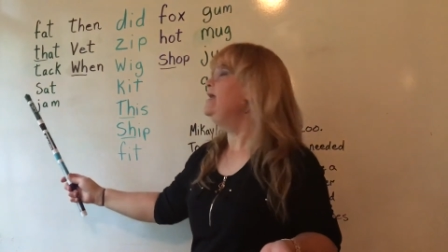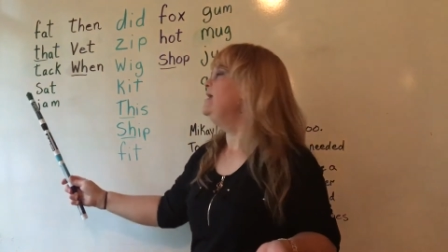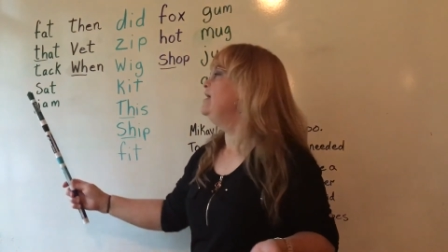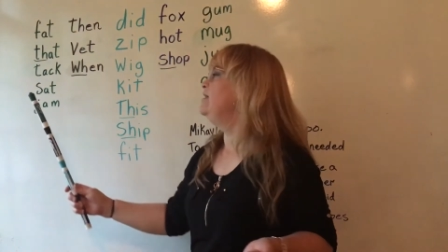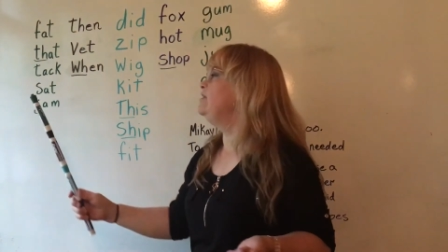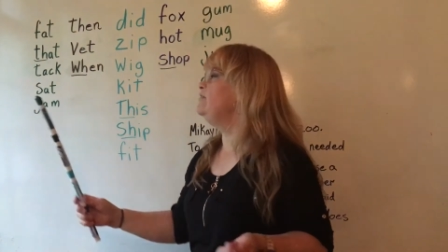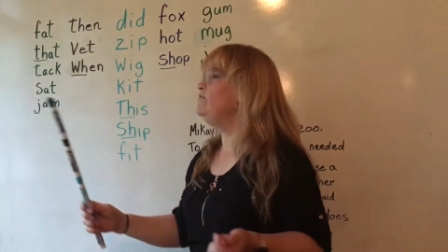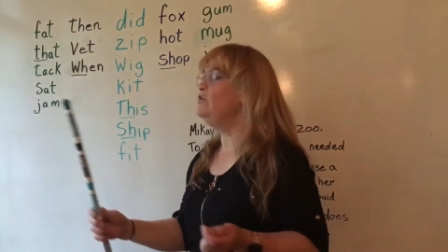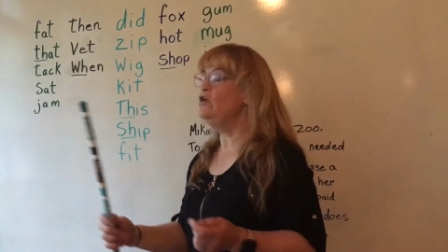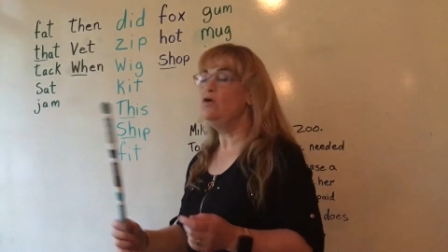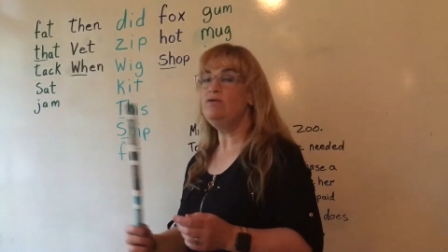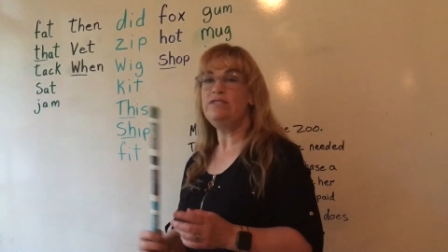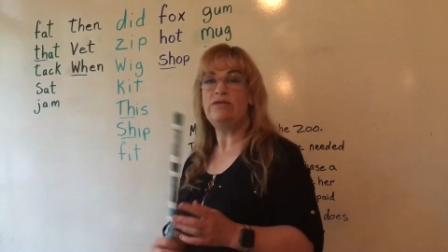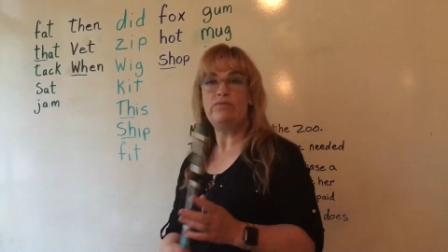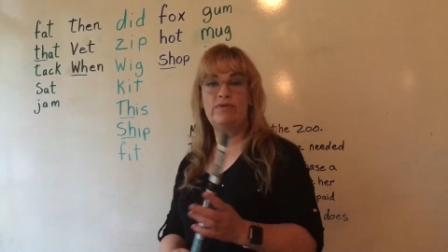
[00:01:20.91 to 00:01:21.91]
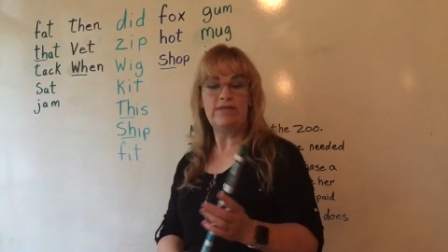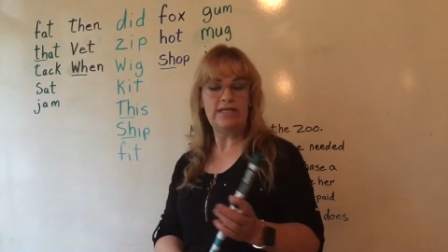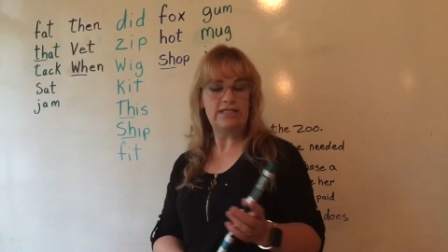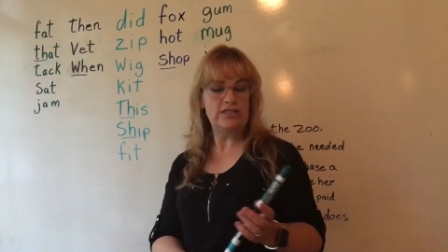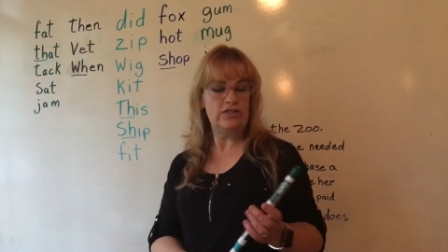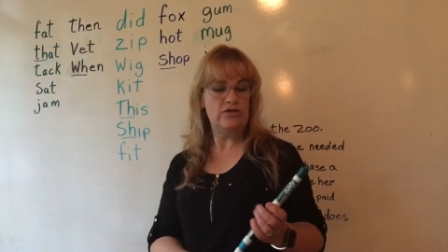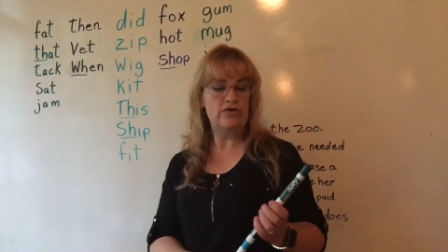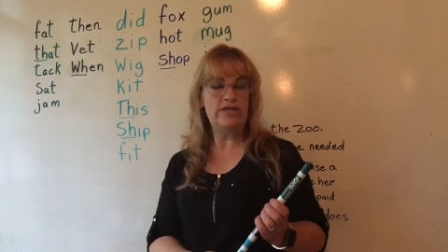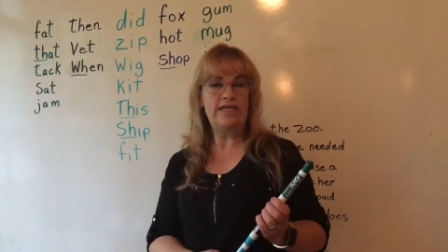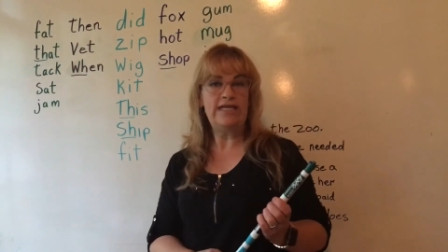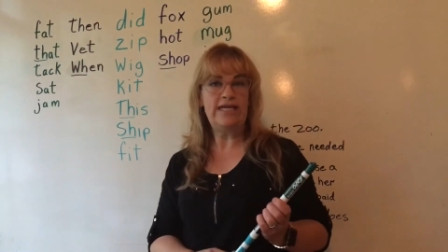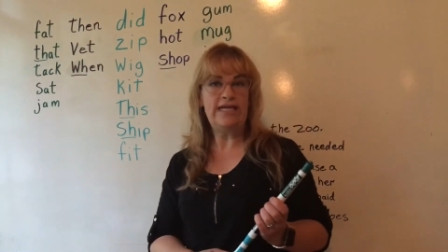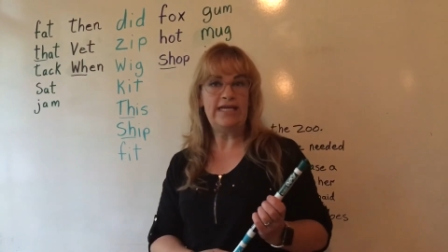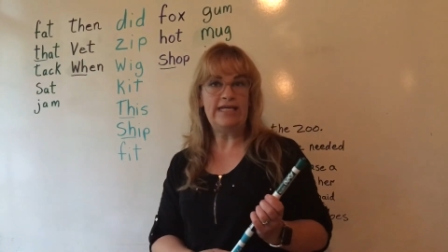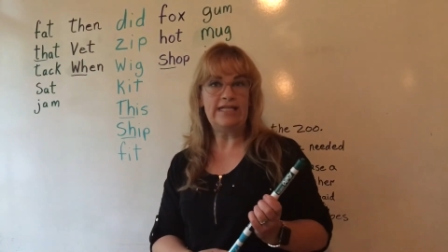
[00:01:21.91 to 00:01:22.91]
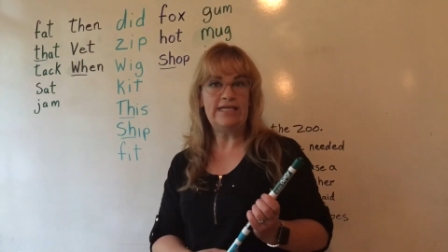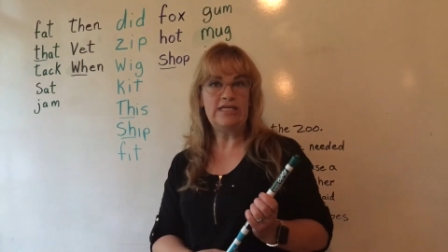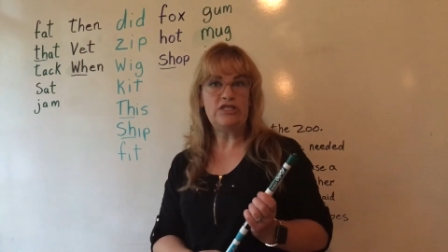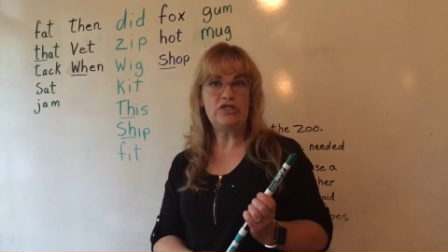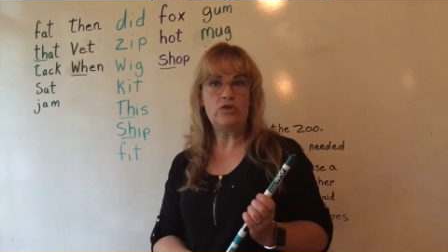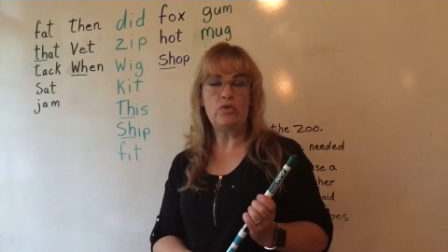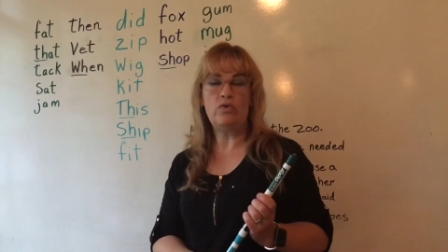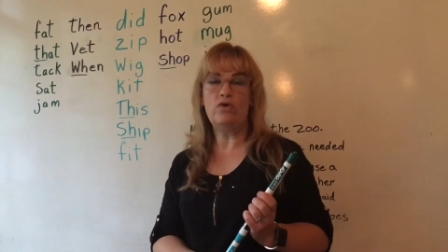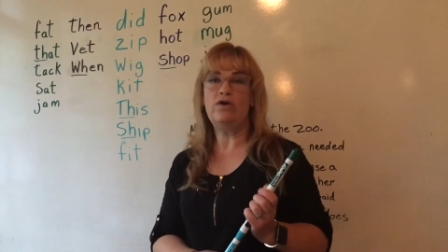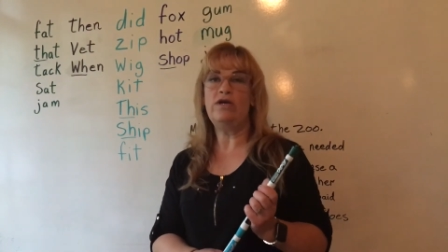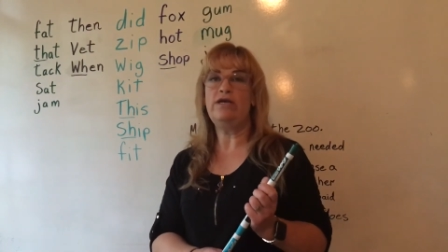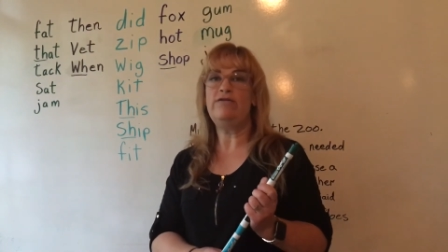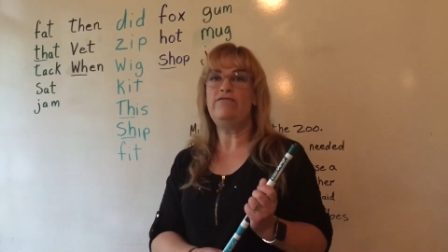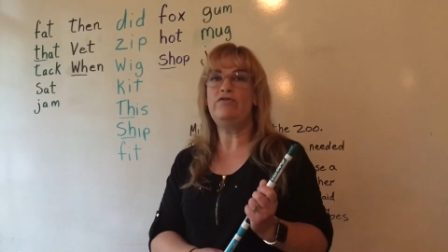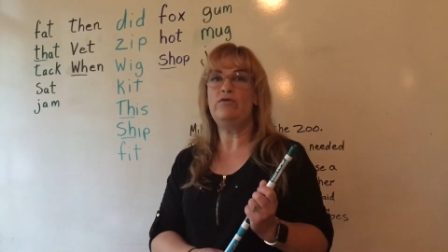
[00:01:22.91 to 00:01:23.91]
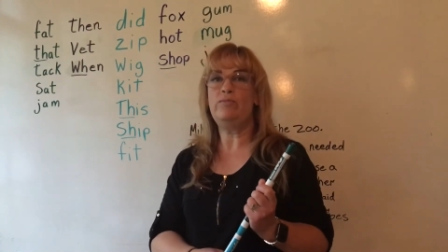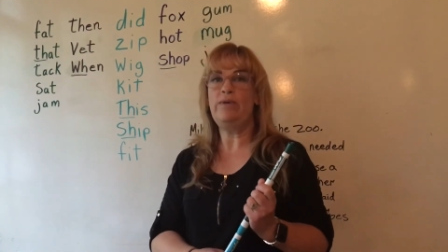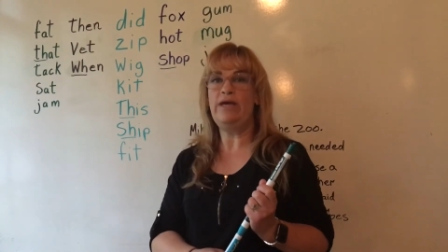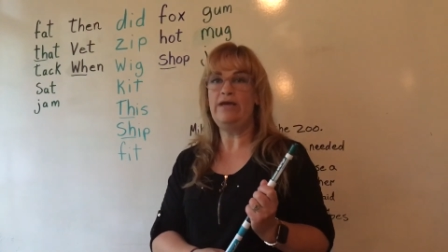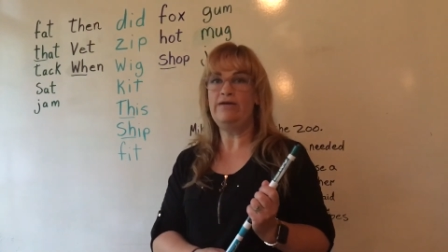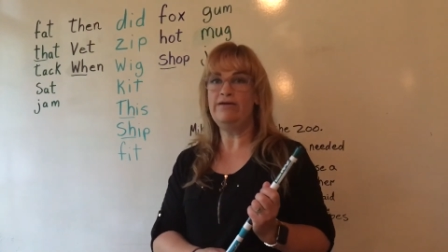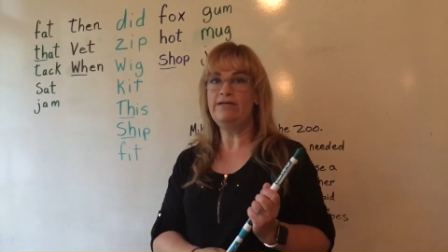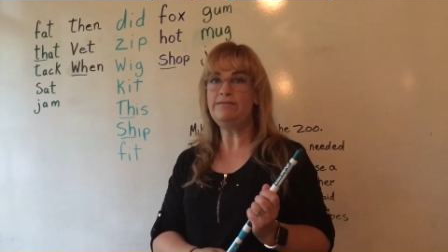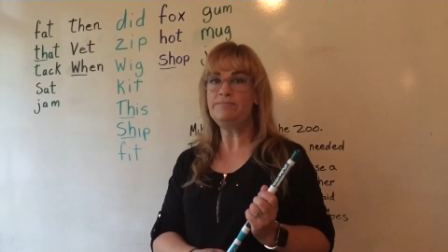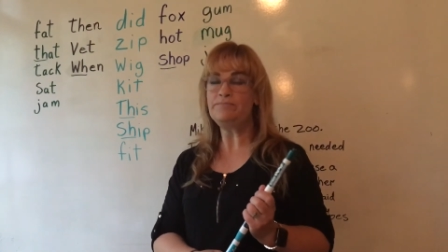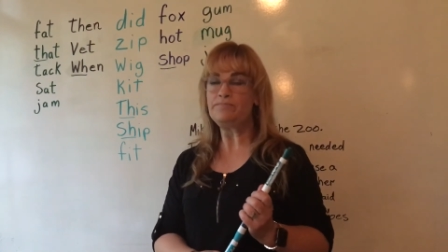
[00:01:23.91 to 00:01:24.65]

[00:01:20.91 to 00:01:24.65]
And if you know someone that's learning English or if your parent,